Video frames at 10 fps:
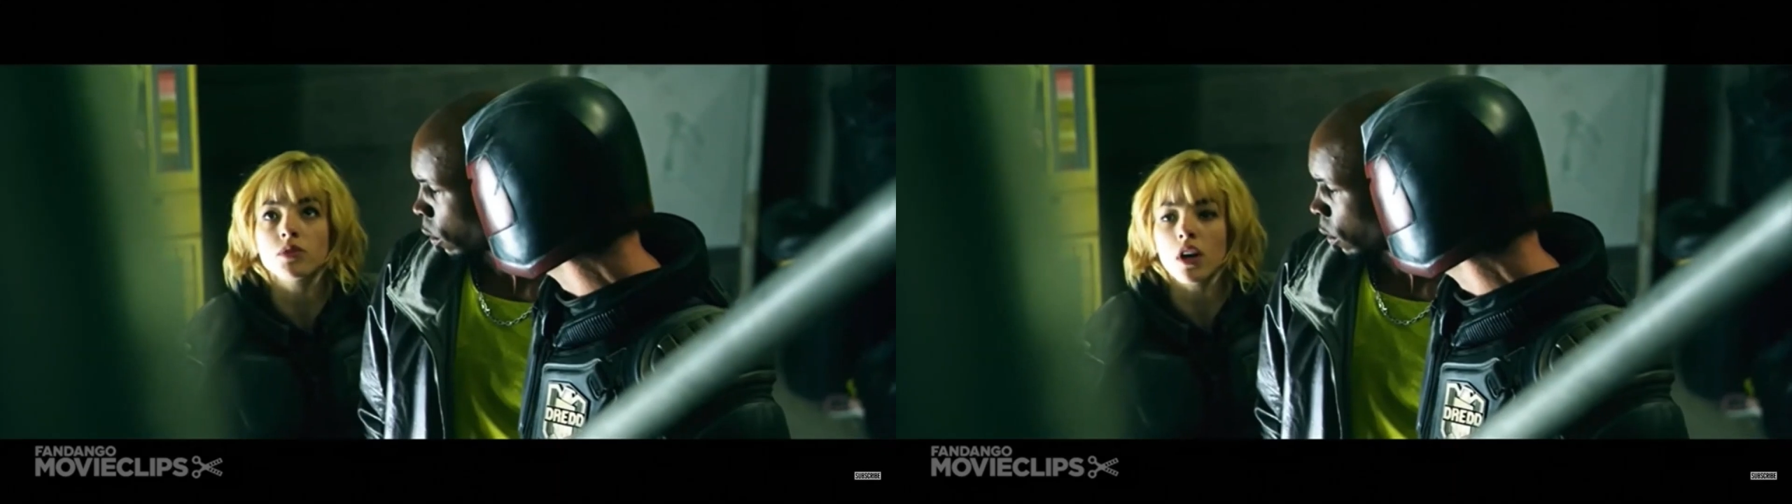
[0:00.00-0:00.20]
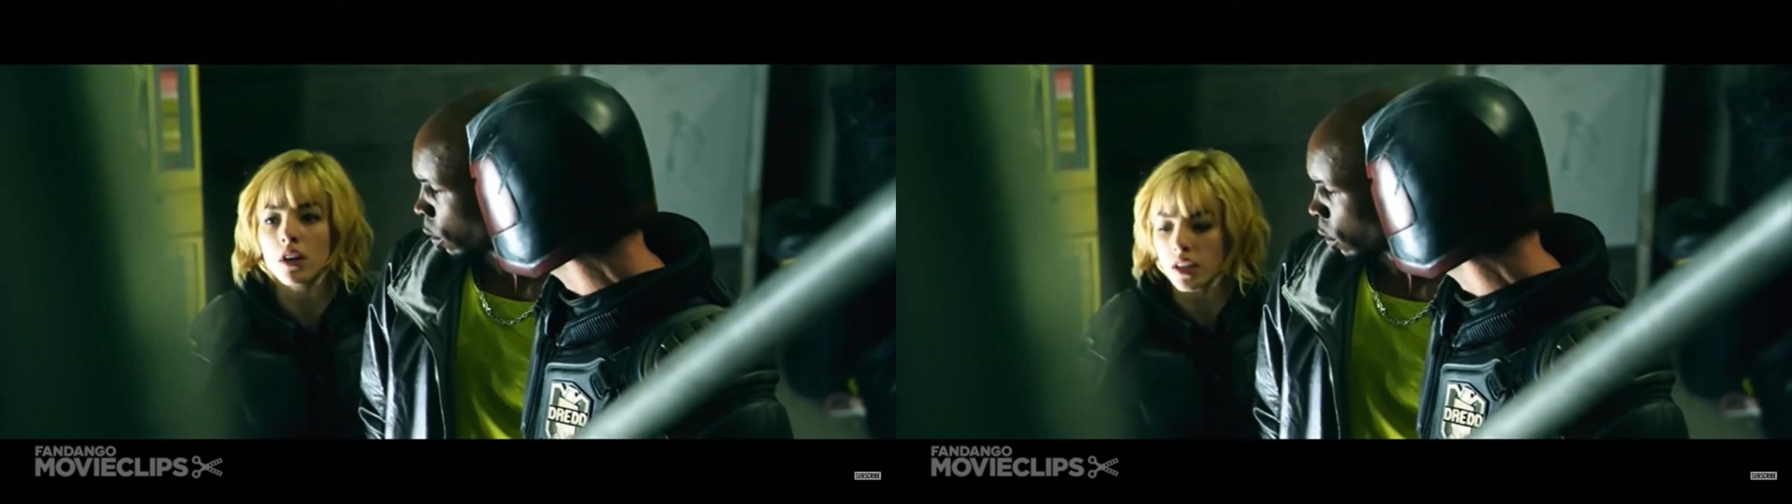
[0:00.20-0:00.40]

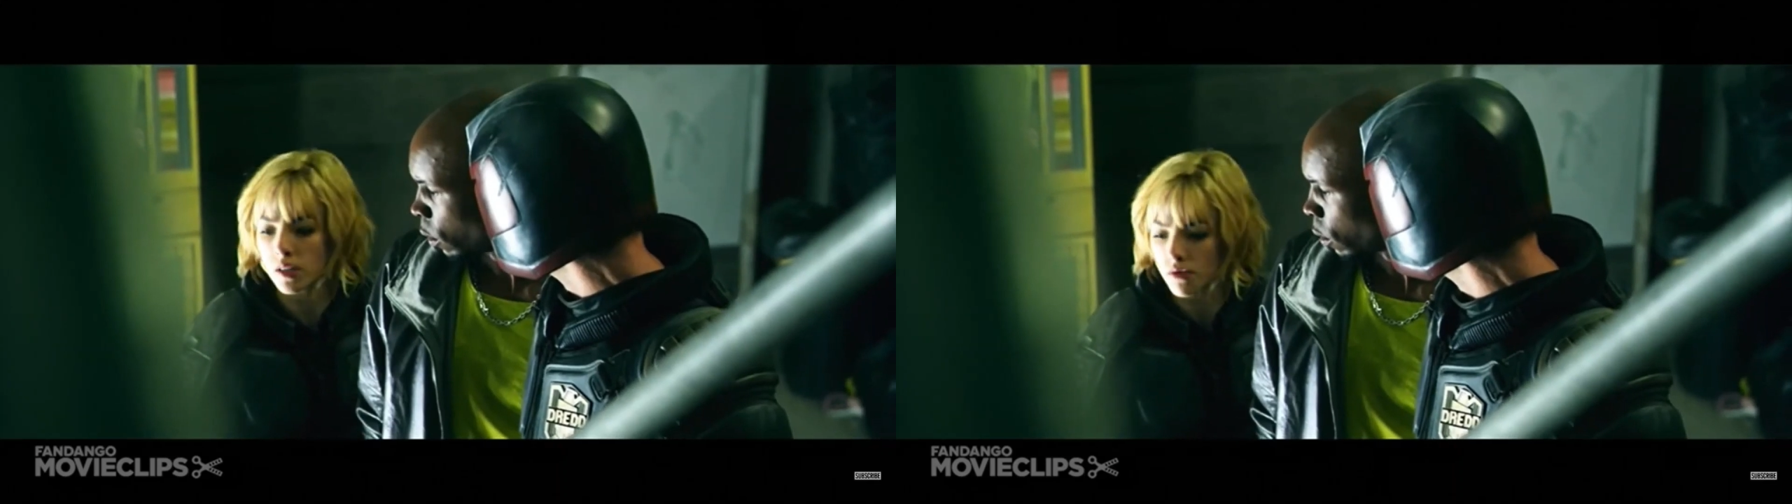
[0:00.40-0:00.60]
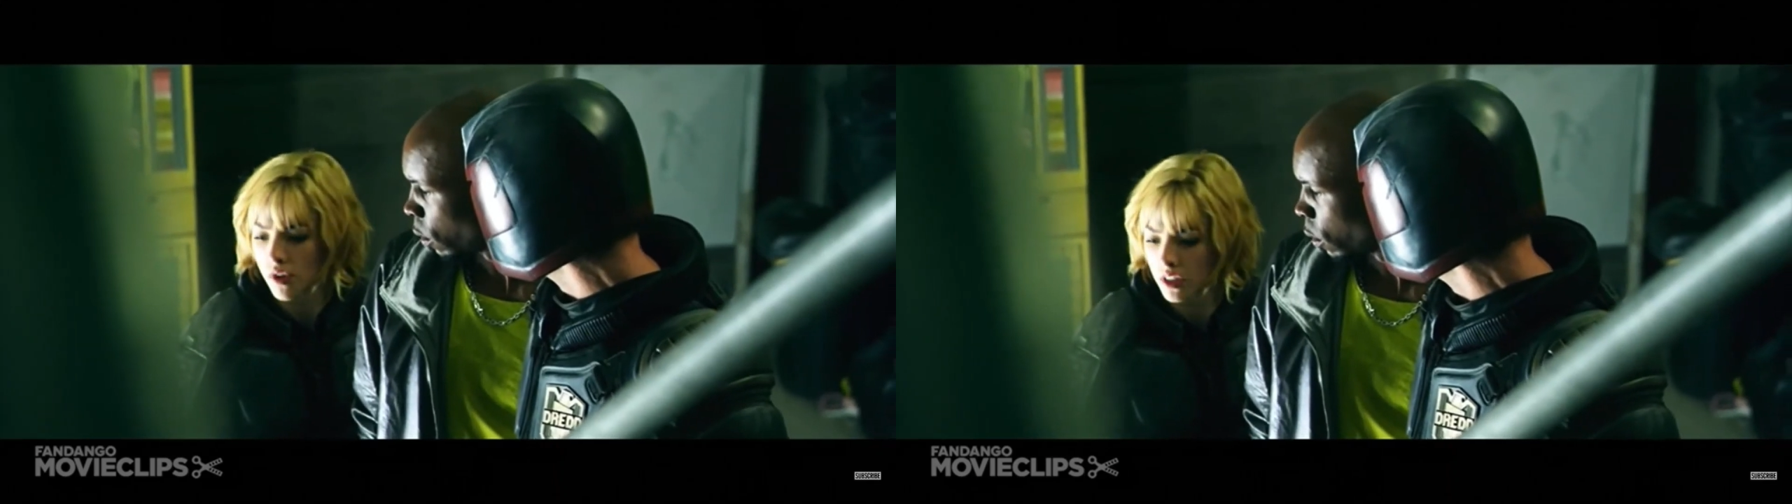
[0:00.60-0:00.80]

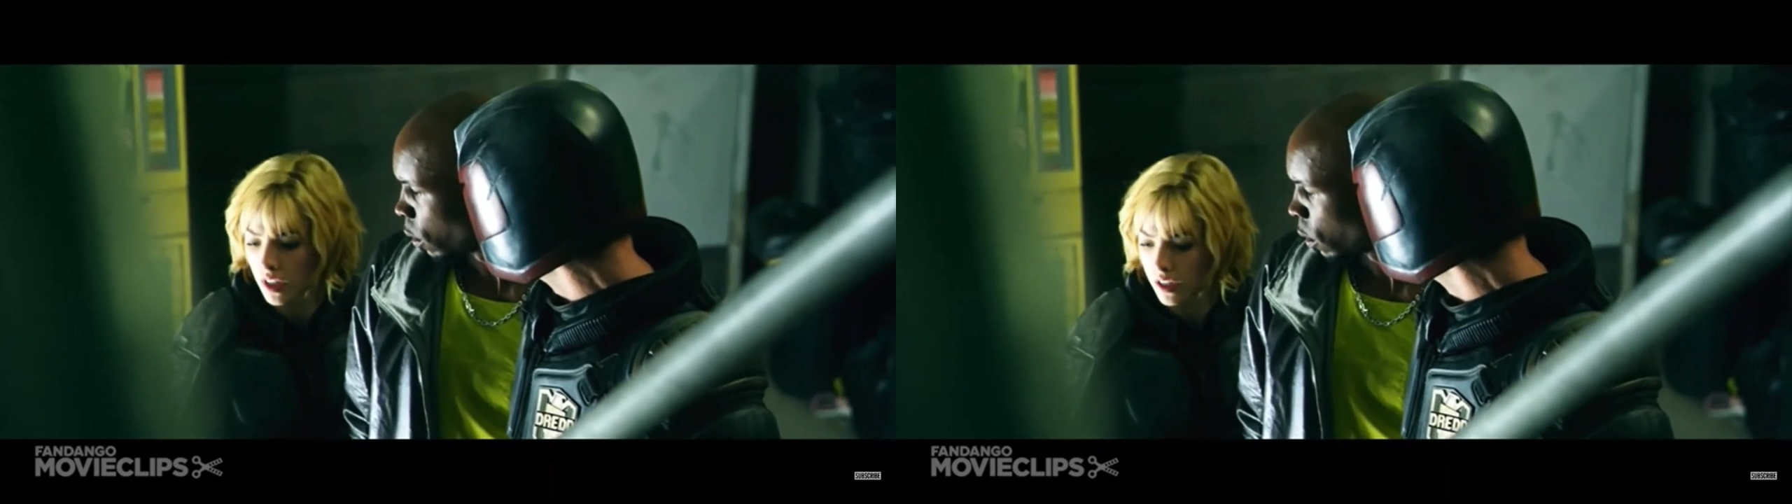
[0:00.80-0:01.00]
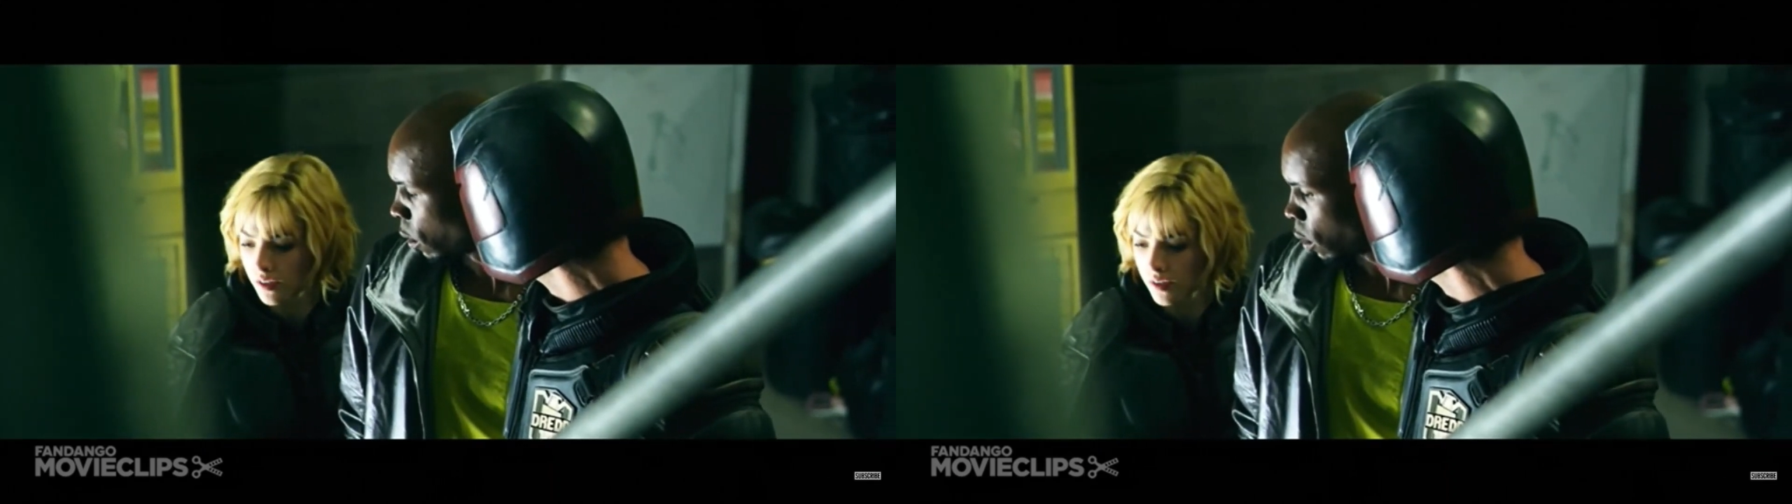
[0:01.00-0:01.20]
And you can
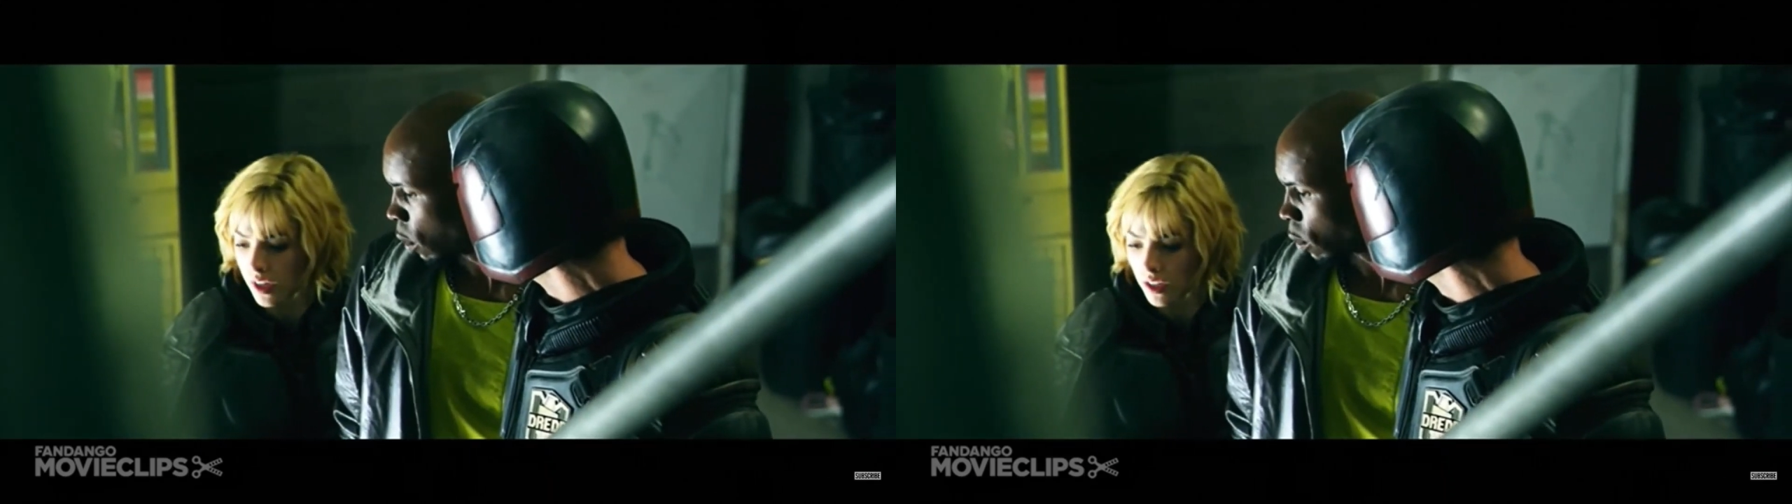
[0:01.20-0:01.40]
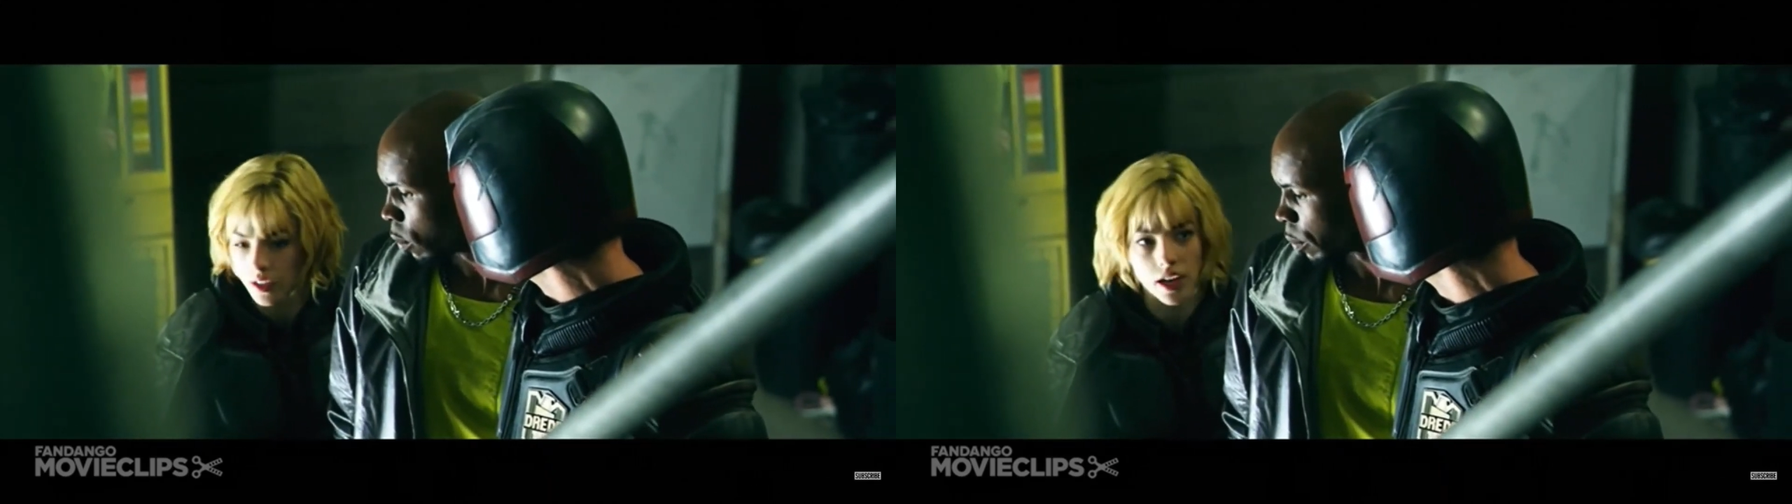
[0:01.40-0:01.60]
tell that he
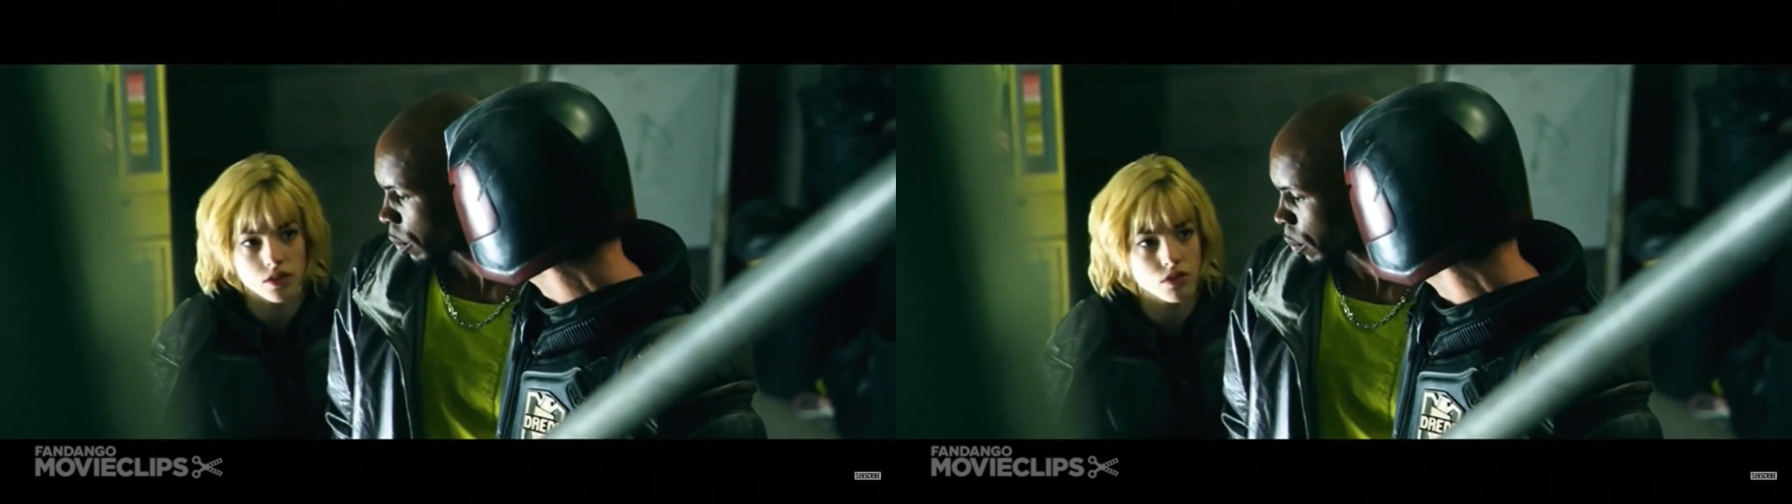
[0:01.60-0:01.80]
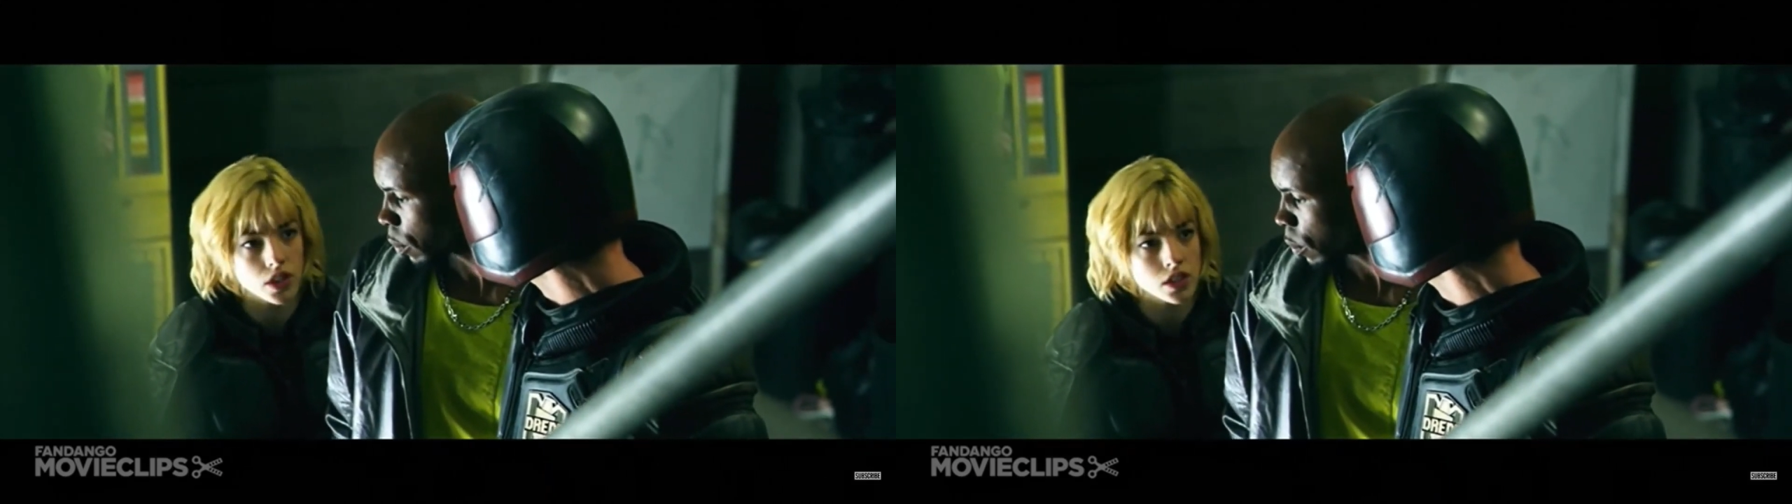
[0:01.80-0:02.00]
has been
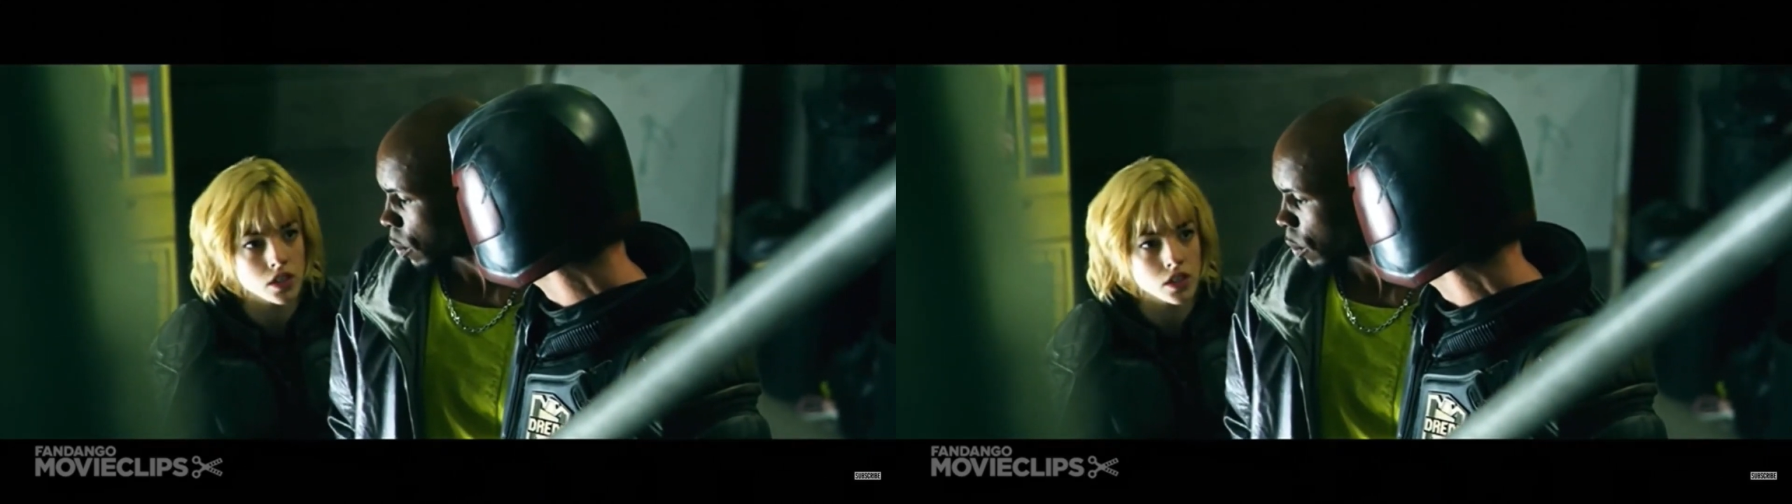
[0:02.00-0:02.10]
tortured by